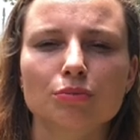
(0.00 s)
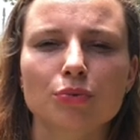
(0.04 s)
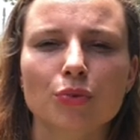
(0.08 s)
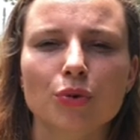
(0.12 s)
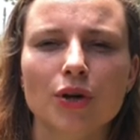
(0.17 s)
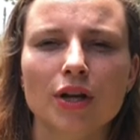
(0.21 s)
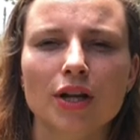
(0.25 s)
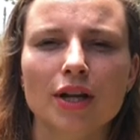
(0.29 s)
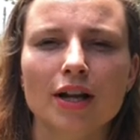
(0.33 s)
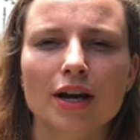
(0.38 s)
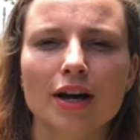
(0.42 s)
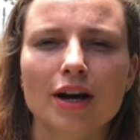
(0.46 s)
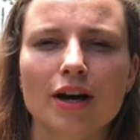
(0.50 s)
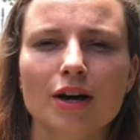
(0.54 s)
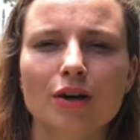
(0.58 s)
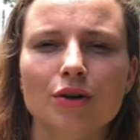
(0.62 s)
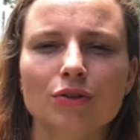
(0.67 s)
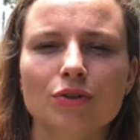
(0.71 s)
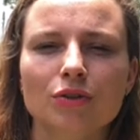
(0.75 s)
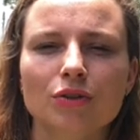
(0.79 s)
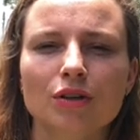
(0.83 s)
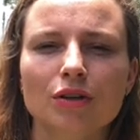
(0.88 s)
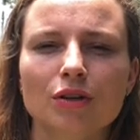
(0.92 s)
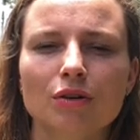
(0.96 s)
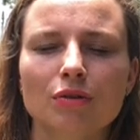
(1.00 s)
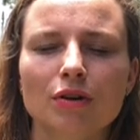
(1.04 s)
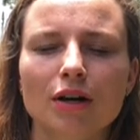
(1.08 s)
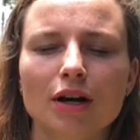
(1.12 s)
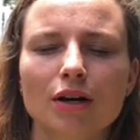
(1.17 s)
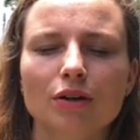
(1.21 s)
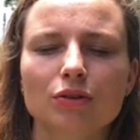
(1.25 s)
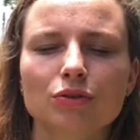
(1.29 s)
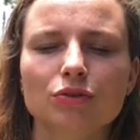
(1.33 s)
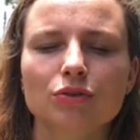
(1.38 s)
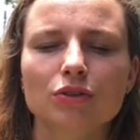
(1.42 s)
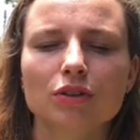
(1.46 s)
Breathe out to the
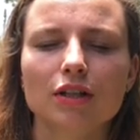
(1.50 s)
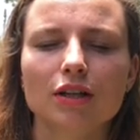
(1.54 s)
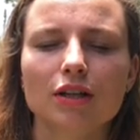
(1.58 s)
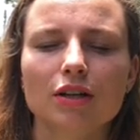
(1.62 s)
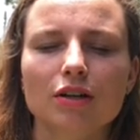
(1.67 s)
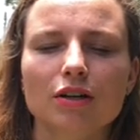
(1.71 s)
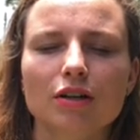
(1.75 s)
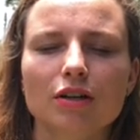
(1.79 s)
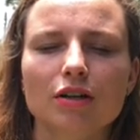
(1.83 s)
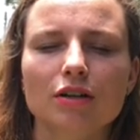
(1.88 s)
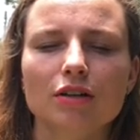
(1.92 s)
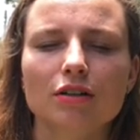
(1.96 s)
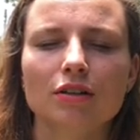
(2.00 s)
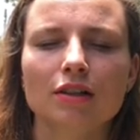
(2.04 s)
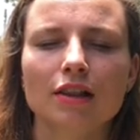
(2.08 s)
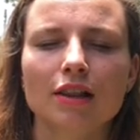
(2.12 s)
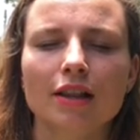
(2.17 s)
ground, to the earth,